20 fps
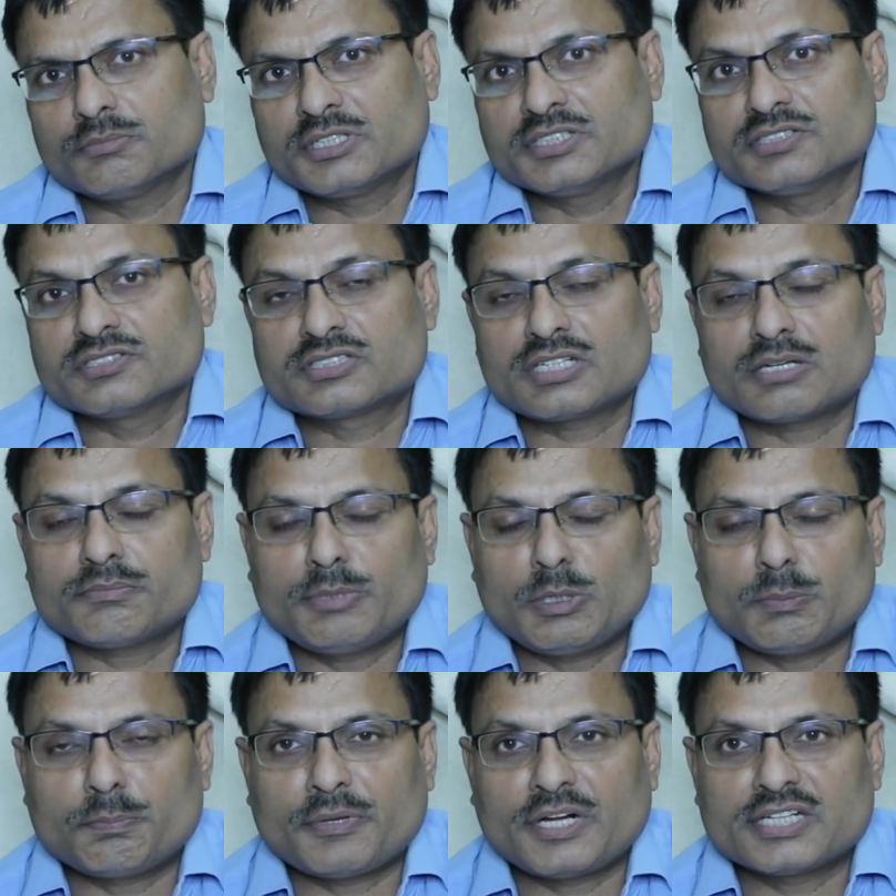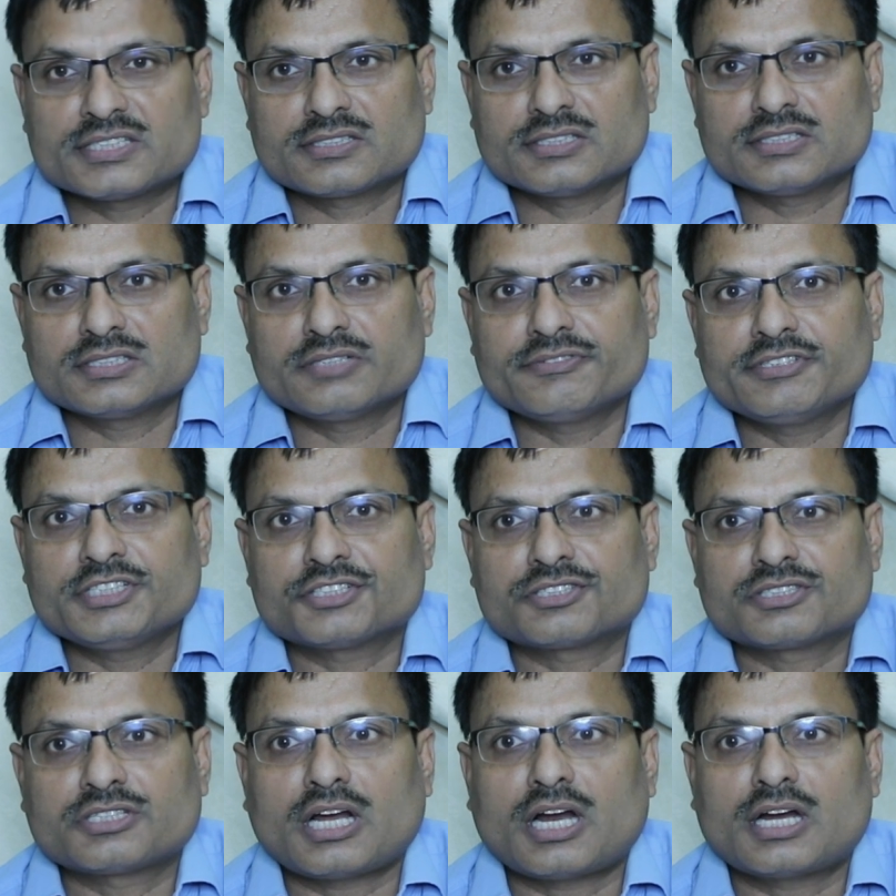but in cerebral palsy they will
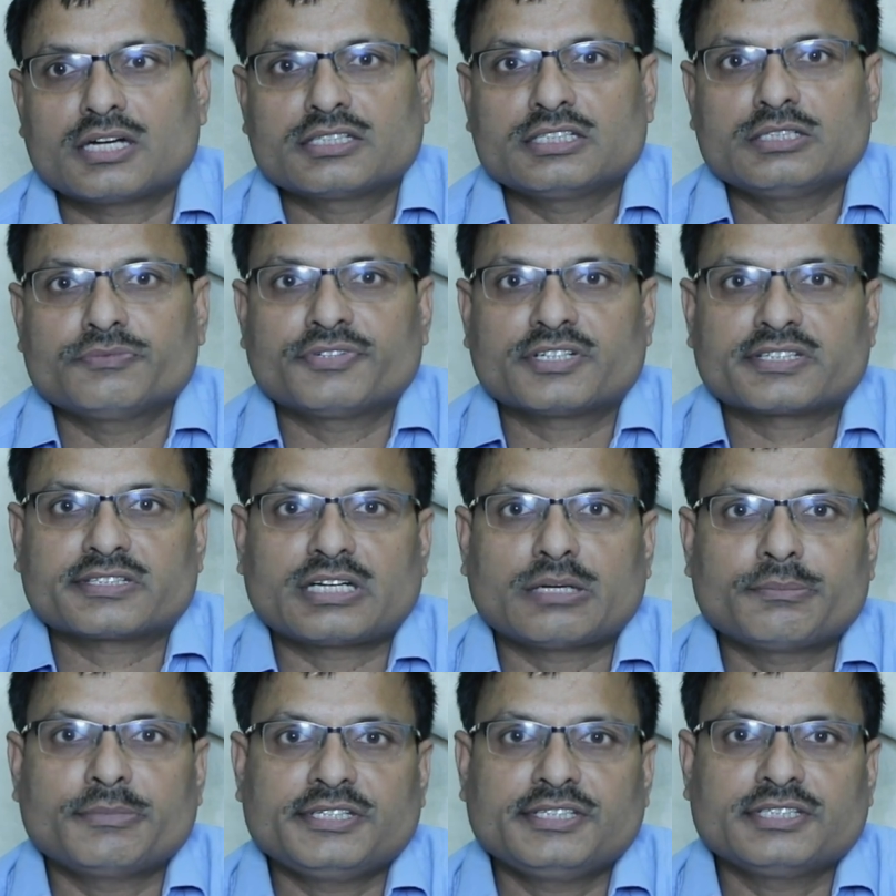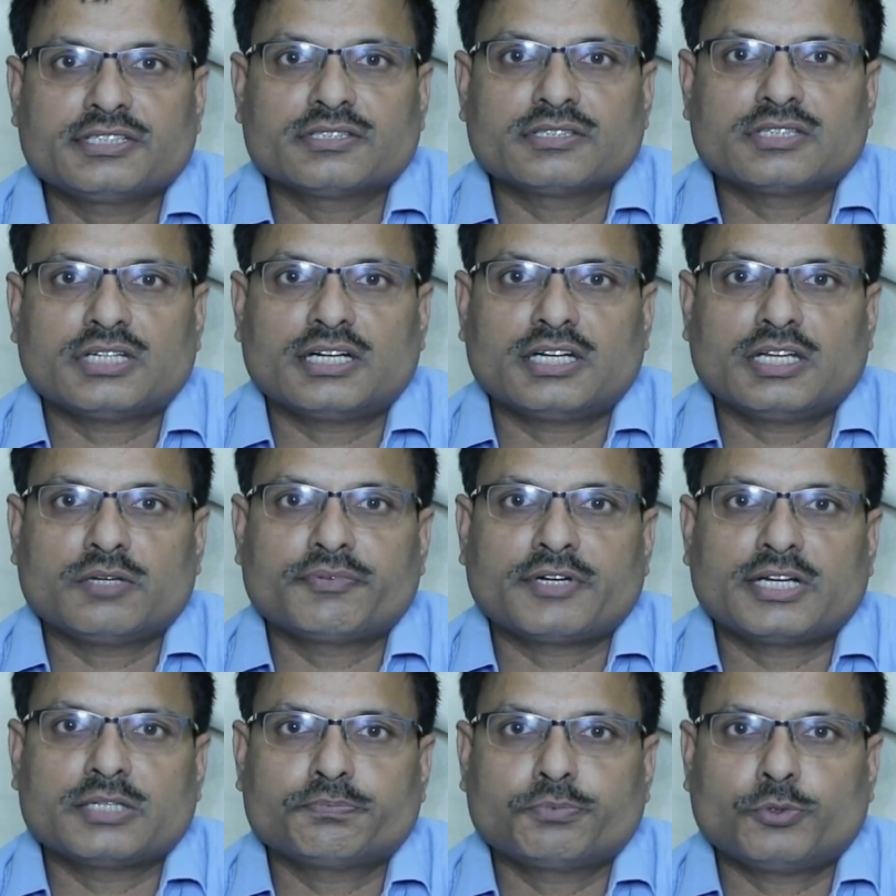start the effect of aging in
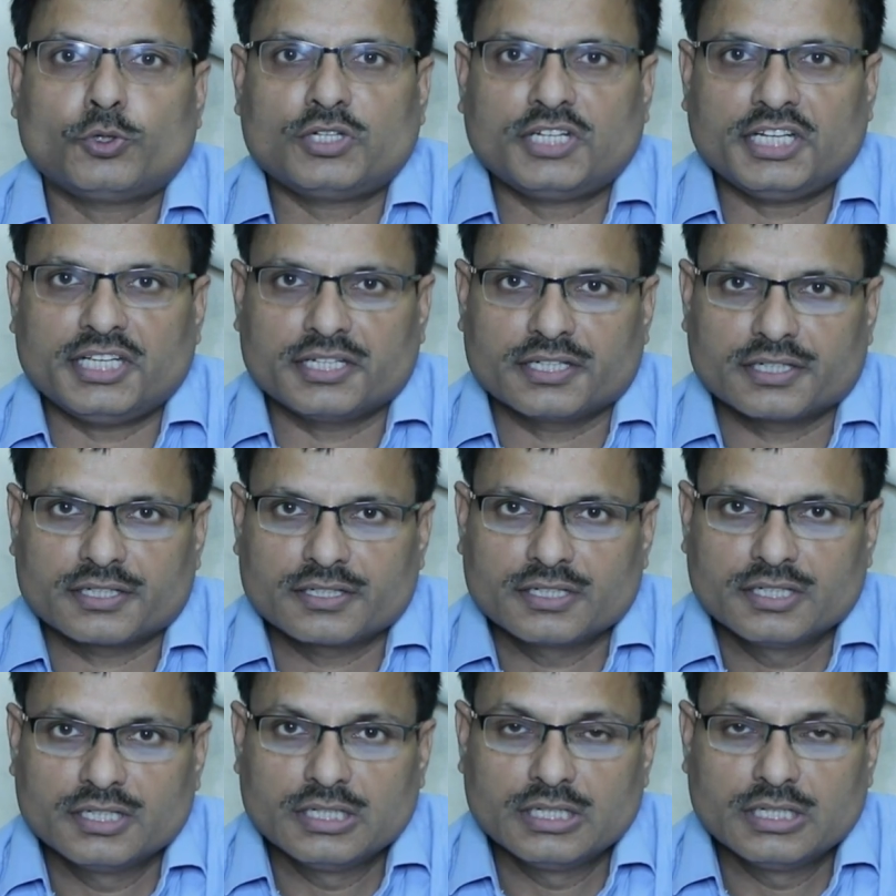35-40.